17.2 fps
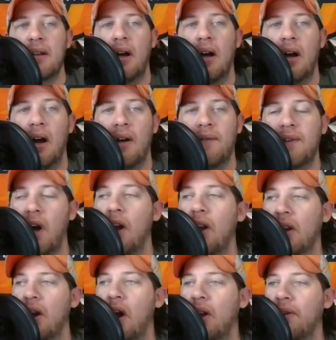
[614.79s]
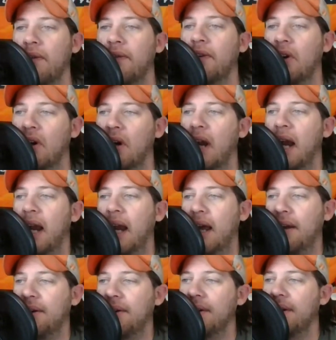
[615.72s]
of Colin Oliver
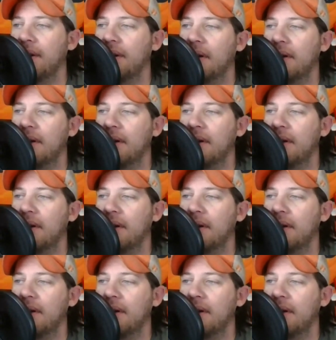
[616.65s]
and